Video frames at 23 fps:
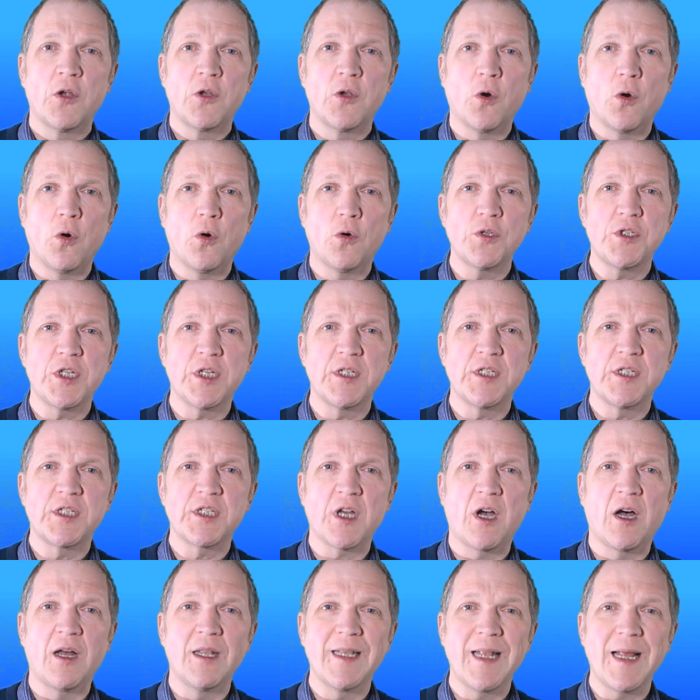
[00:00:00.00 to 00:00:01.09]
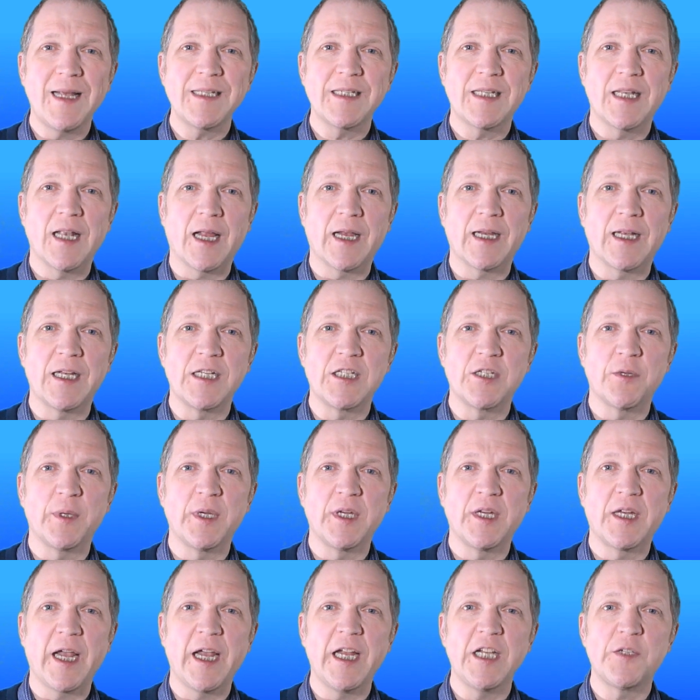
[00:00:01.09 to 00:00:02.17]
your audience are less likely to
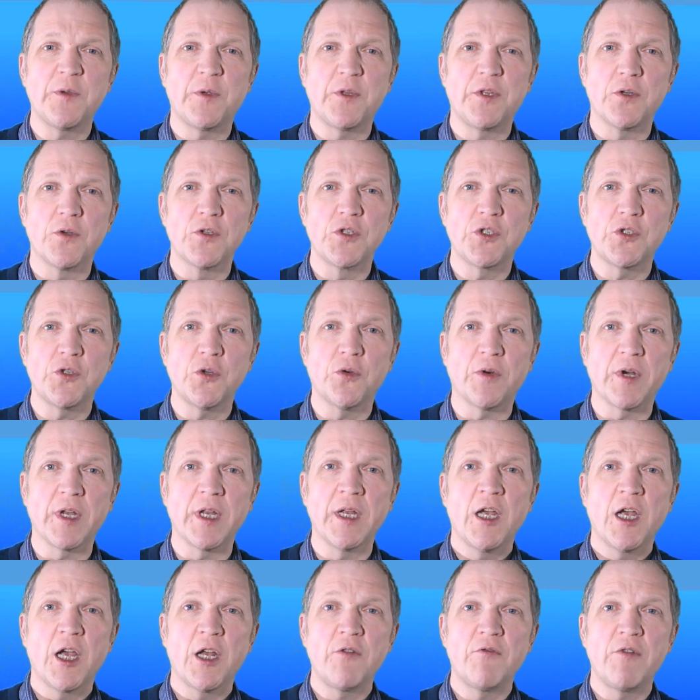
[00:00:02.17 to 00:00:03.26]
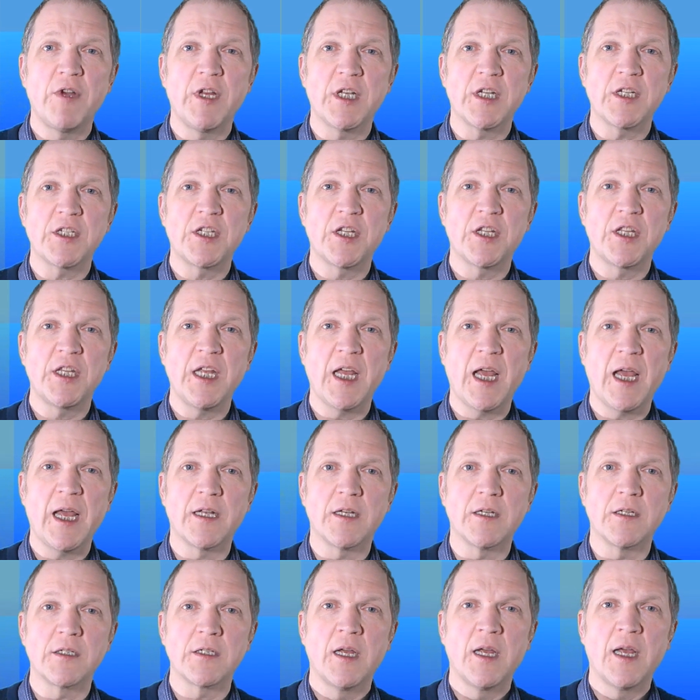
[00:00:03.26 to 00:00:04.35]
engage with your story and read it to the
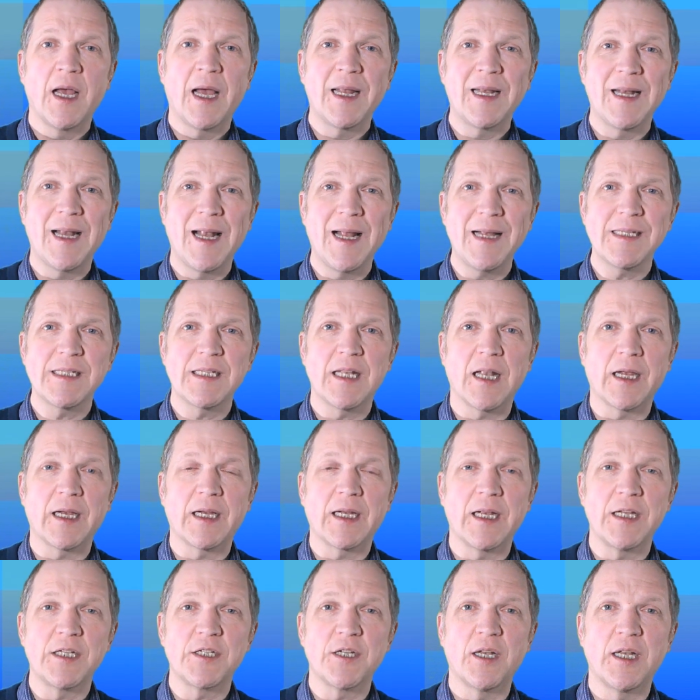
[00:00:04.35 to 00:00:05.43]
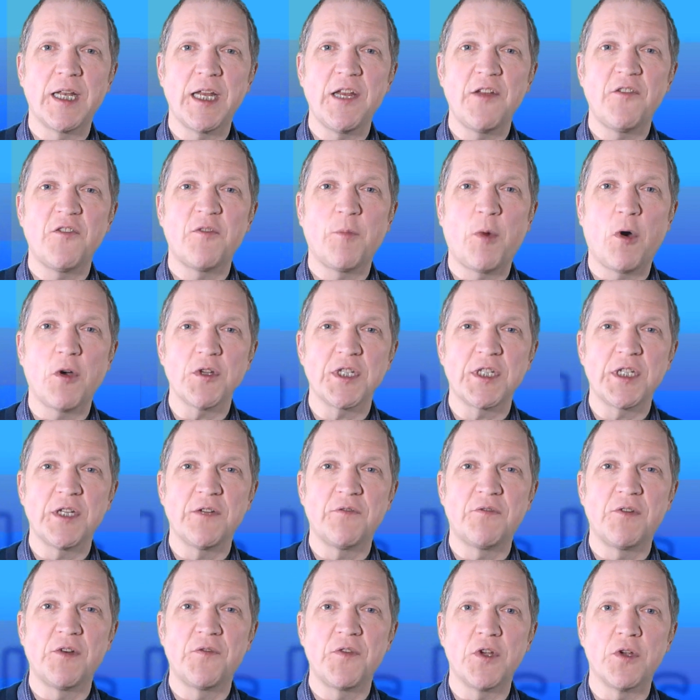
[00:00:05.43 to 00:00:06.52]
end, and less likely to leave
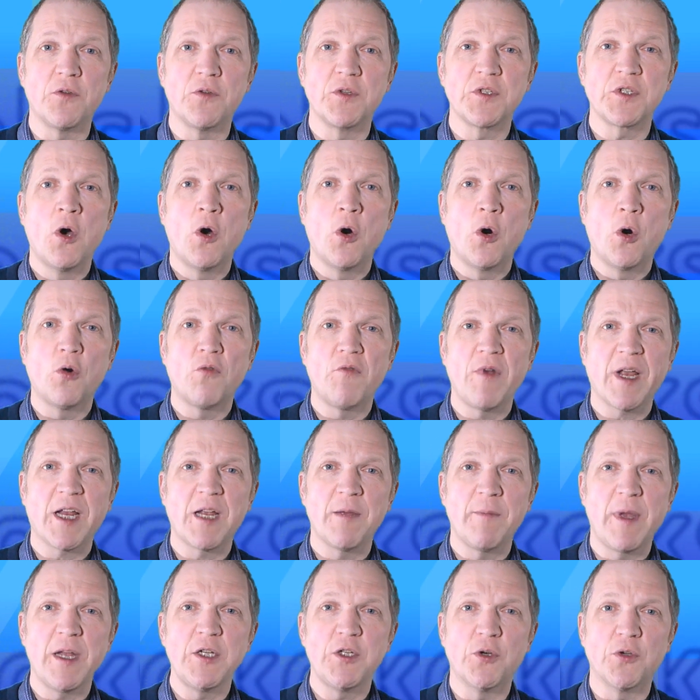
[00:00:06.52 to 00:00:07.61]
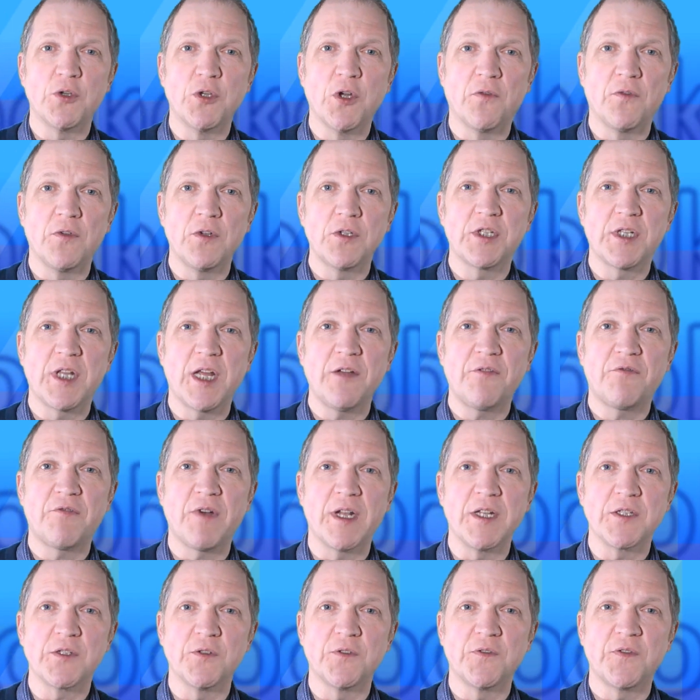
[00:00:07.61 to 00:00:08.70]
positive reviews or recommend your novel to their
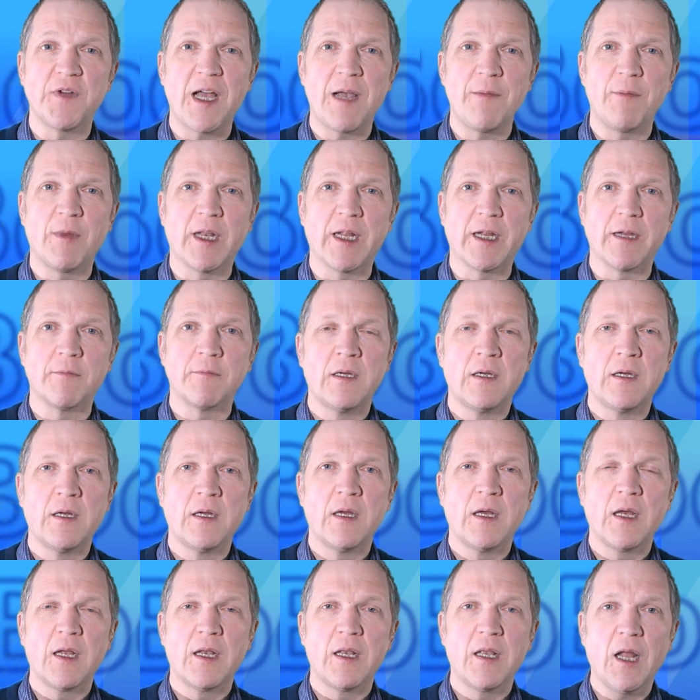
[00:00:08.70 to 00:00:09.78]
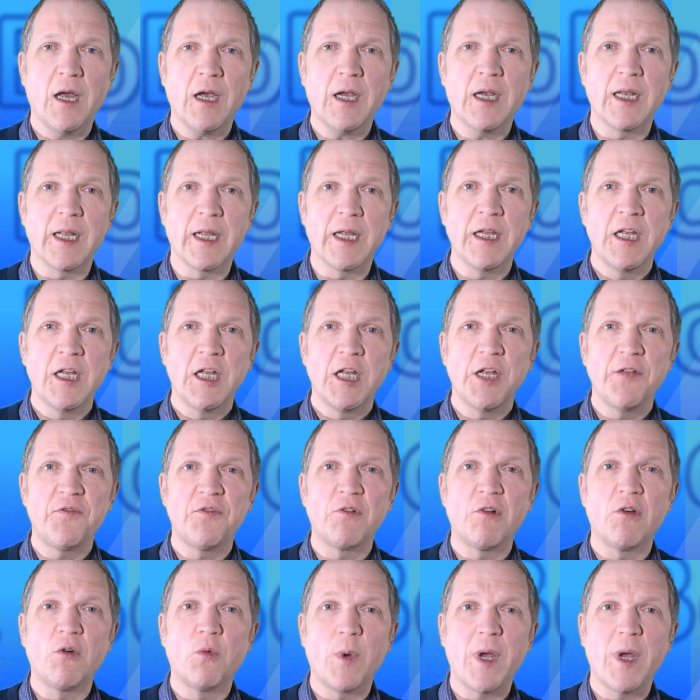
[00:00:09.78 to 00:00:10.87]
friends or family. Luckily, if
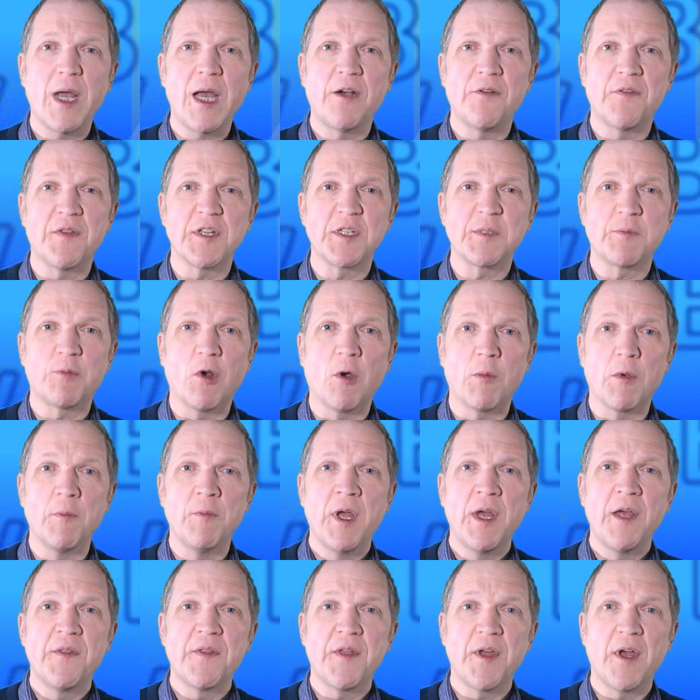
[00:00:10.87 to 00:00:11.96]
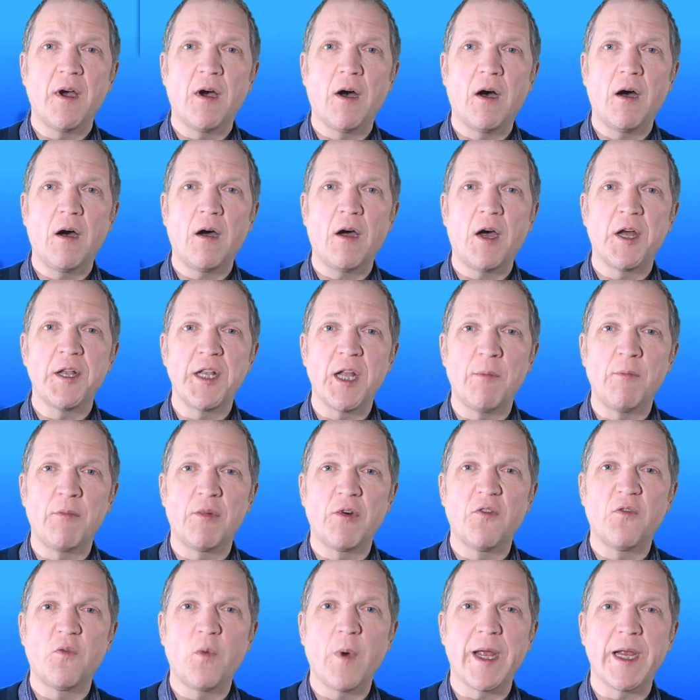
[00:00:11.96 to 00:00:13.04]
you're aware of this problem, there are a
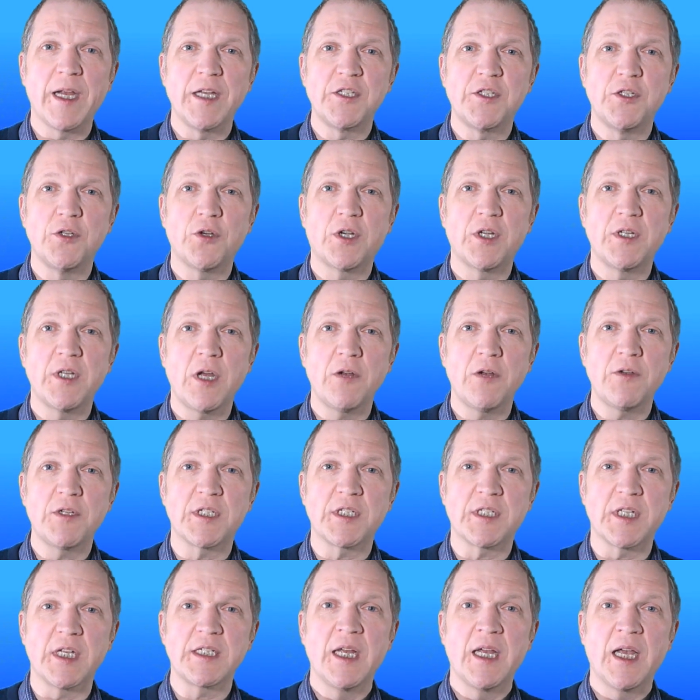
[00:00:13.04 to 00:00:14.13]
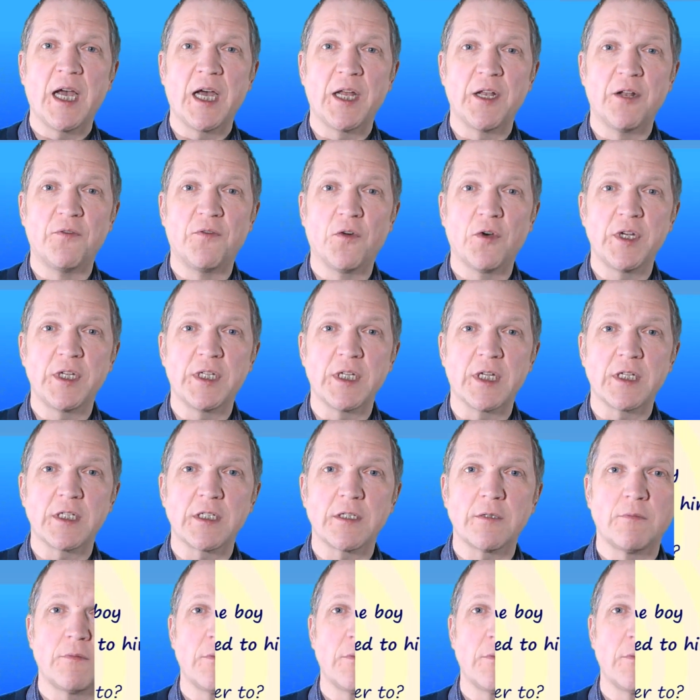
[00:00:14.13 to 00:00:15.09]
number of ways you can notice it and avoid it.